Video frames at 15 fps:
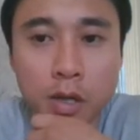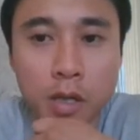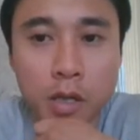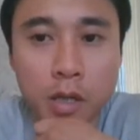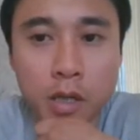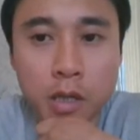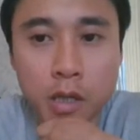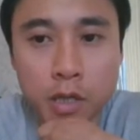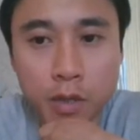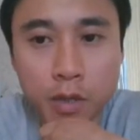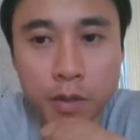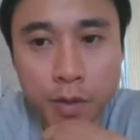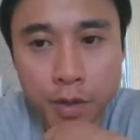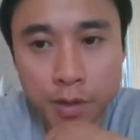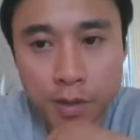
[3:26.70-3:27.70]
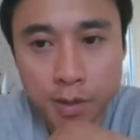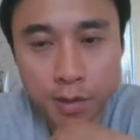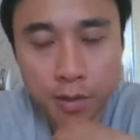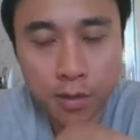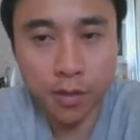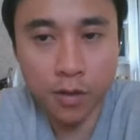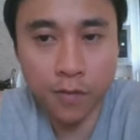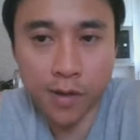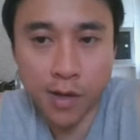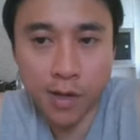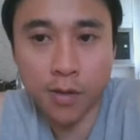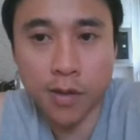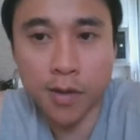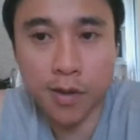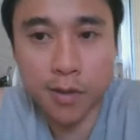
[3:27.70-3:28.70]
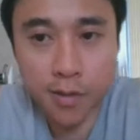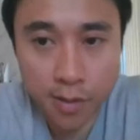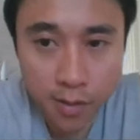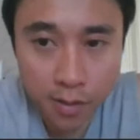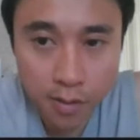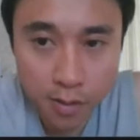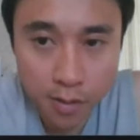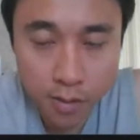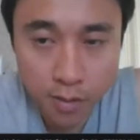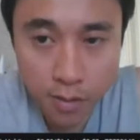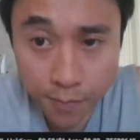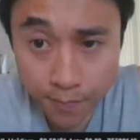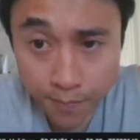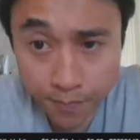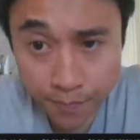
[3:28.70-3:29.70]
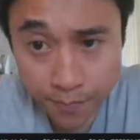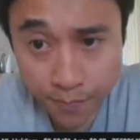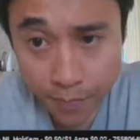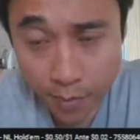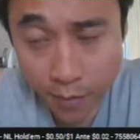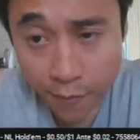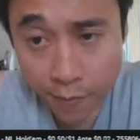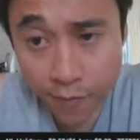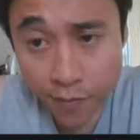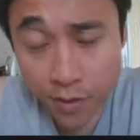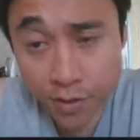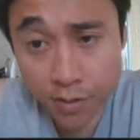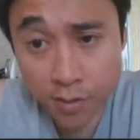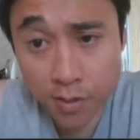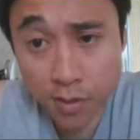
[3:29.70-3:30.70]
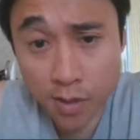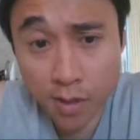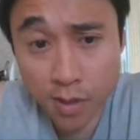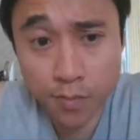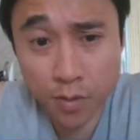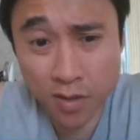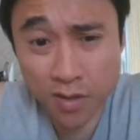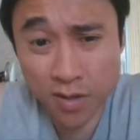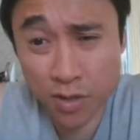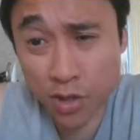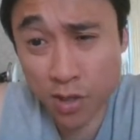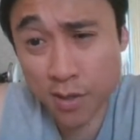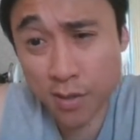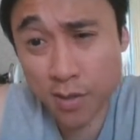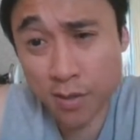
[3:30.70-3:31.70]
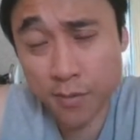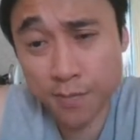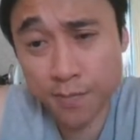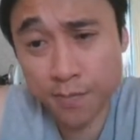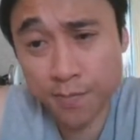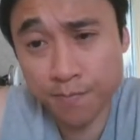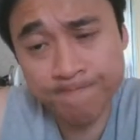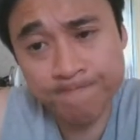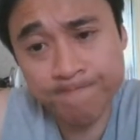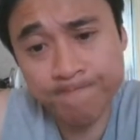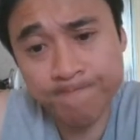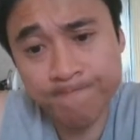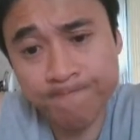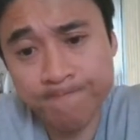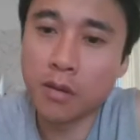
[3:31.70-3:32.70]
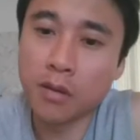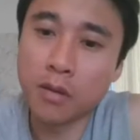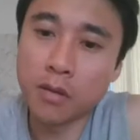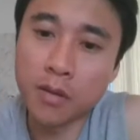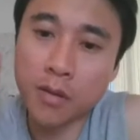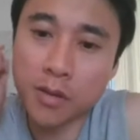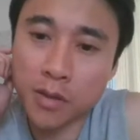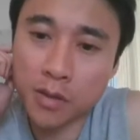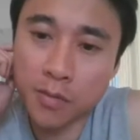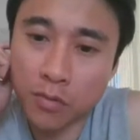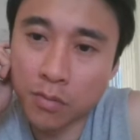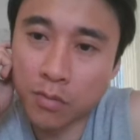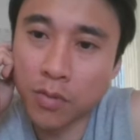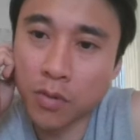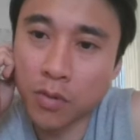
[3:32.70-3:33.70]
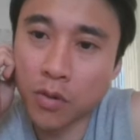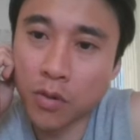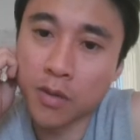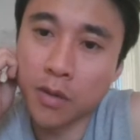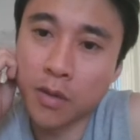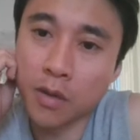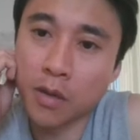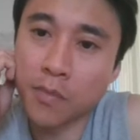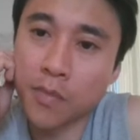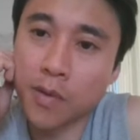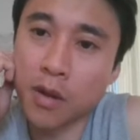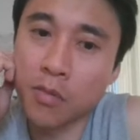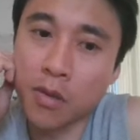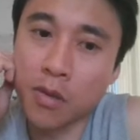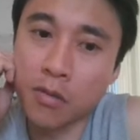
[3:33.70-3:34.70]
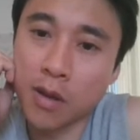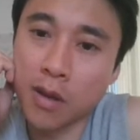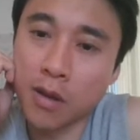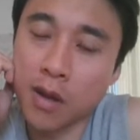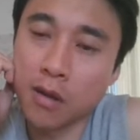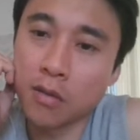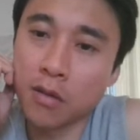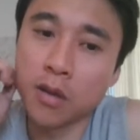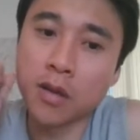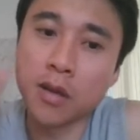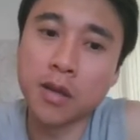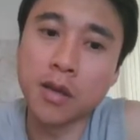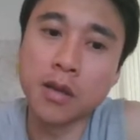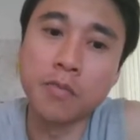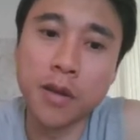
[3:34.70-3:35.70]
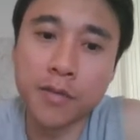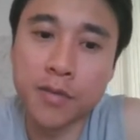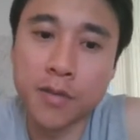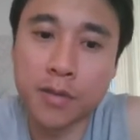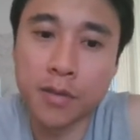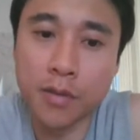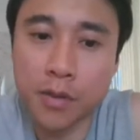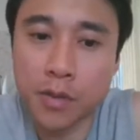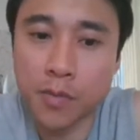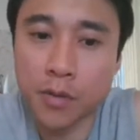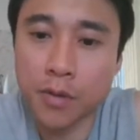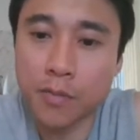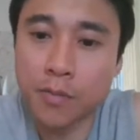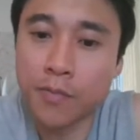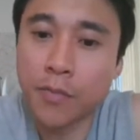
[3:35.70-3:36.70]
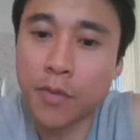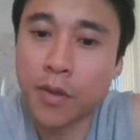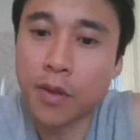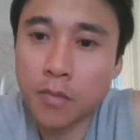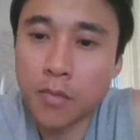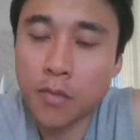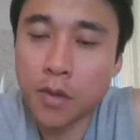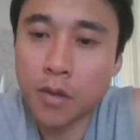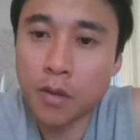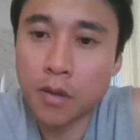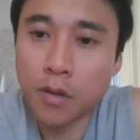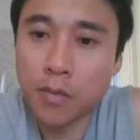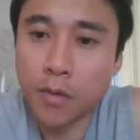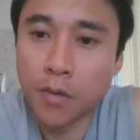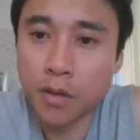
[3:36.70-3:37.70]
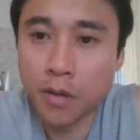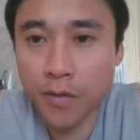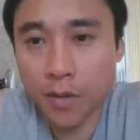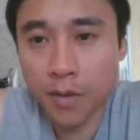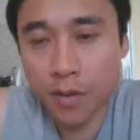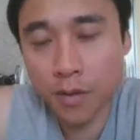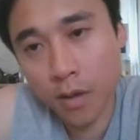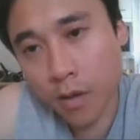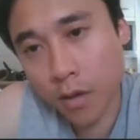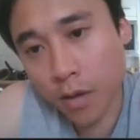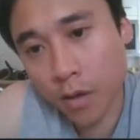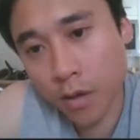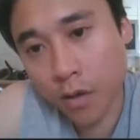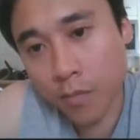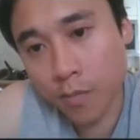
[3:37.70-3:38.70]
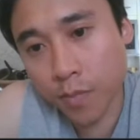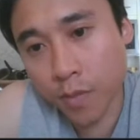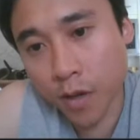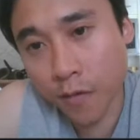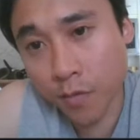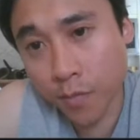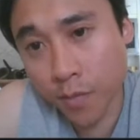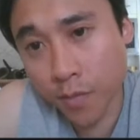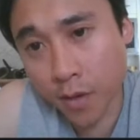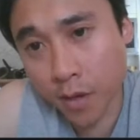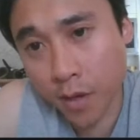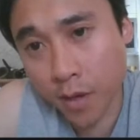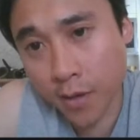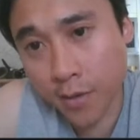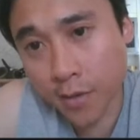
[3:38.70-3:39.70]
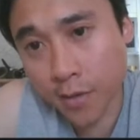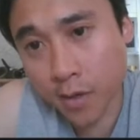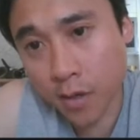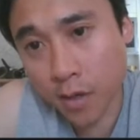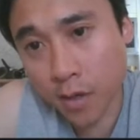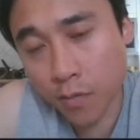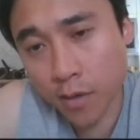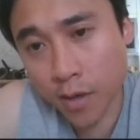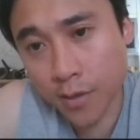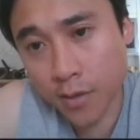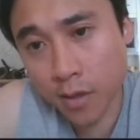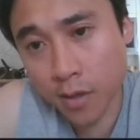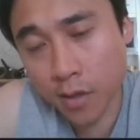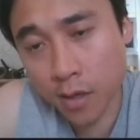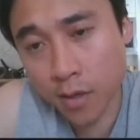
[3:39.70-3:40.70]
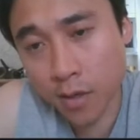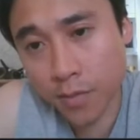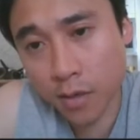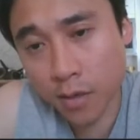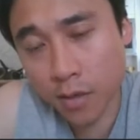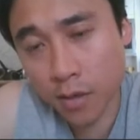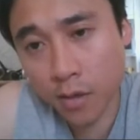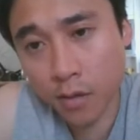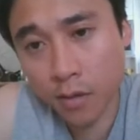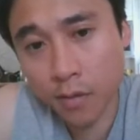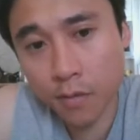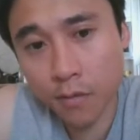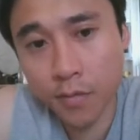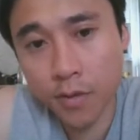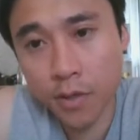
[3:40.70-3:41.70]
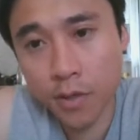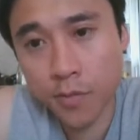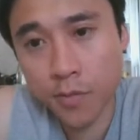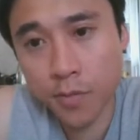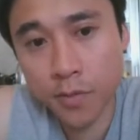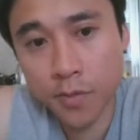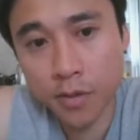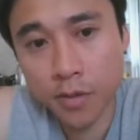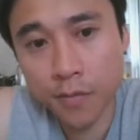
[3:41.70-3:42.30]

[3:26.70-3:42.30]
suppose his only value hands here are flushes and pocket jacks. I think it's more important to think about whether or not how likely he bluffs in this spot. I mean, yeah, a good bluff would be like ace king with the ace of clubs, I think, from his perspective.